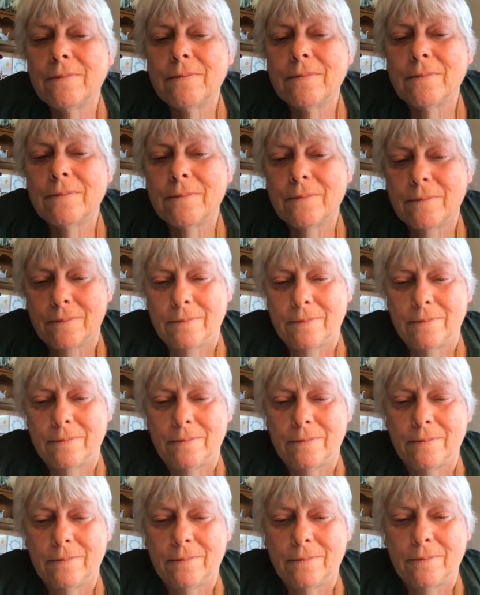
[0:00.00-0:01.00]
in the
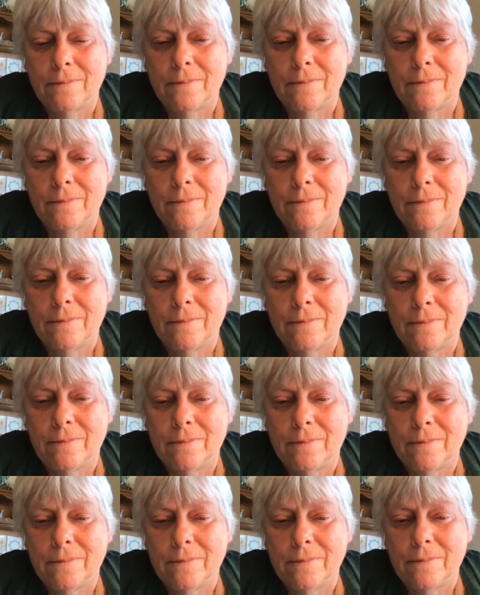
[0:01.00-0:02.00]
ninth in
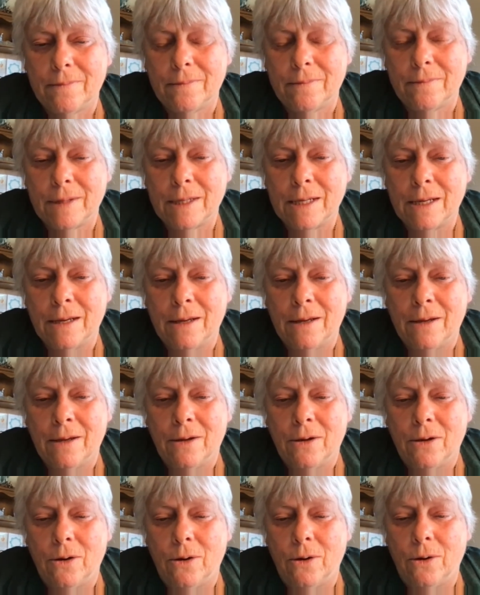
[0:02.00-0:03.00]
Libra?
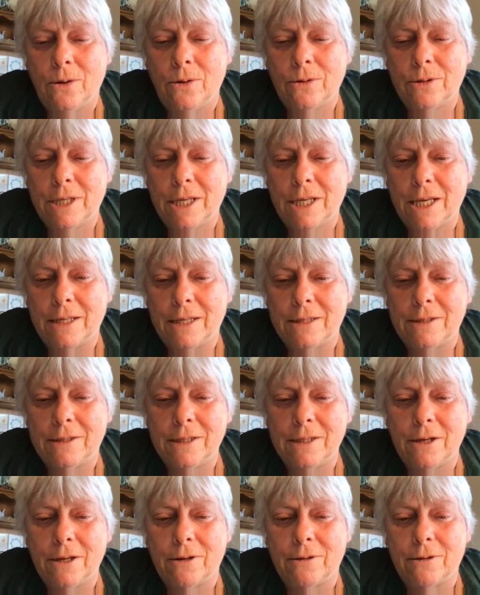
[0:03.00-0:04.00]
Okay,
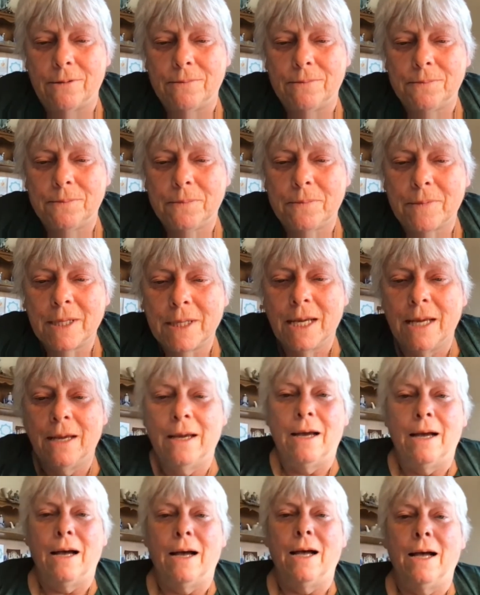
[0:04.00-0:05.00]
so
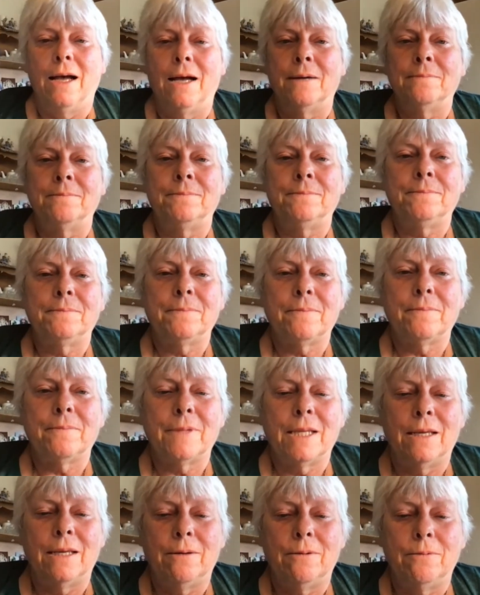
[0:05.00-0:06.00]
um,
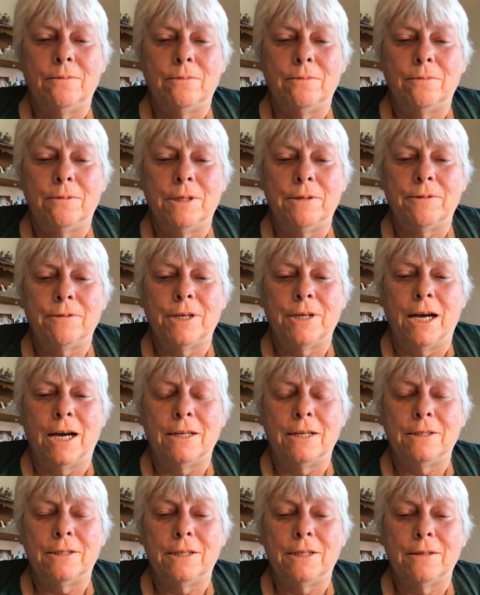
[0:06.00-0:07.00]
we've
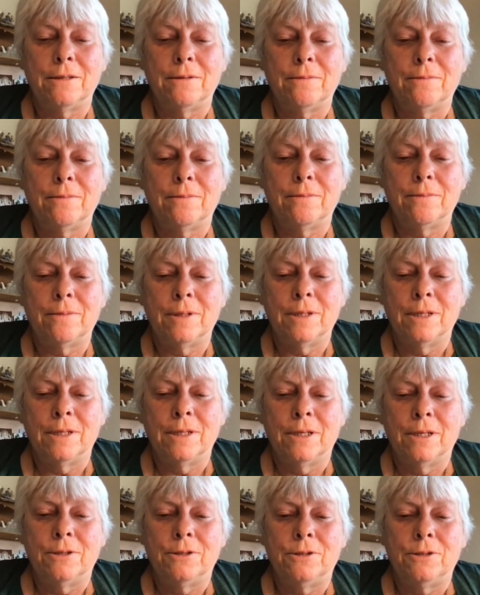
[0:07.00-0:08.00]
got,
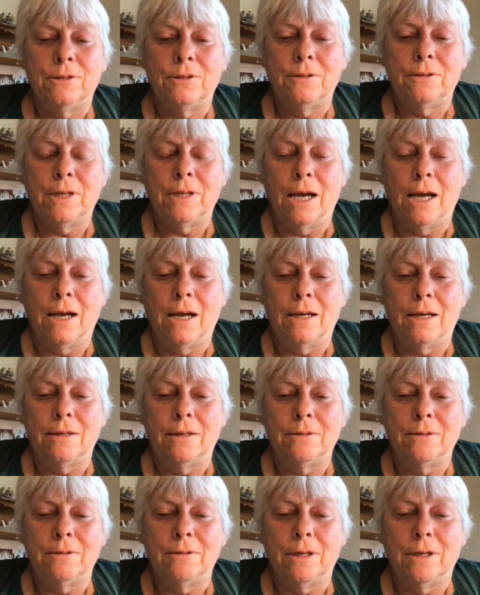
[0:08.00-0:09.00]
uh,
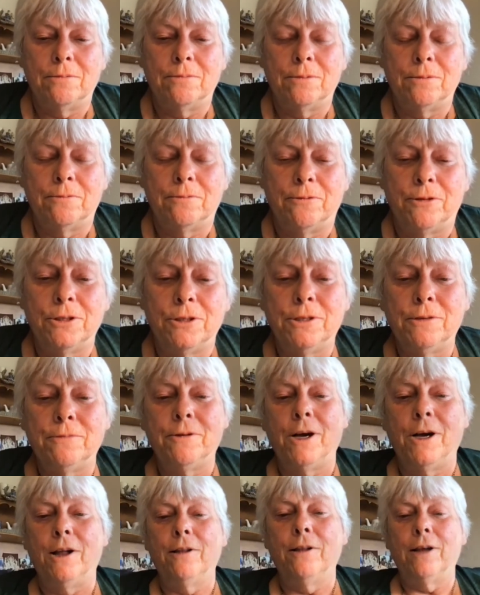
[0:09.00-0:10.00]
uh first of
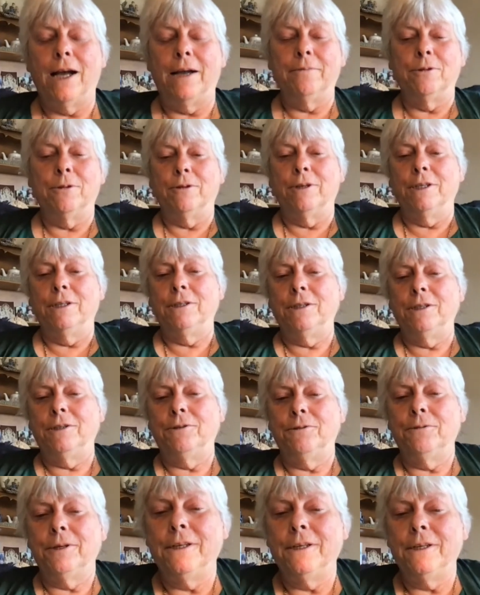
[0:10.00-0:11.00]
all, I'm going to
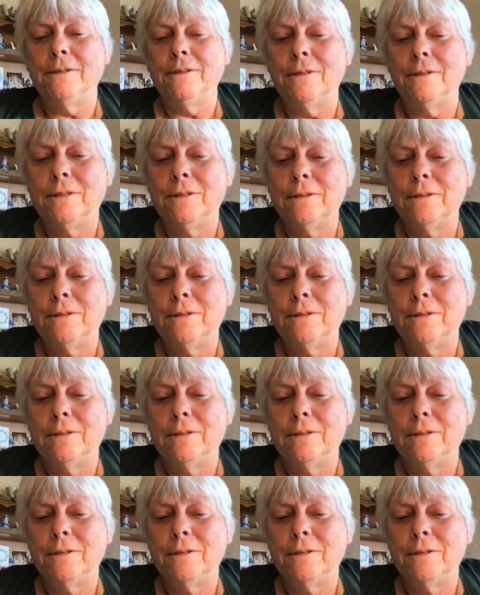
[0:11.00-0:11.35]
treat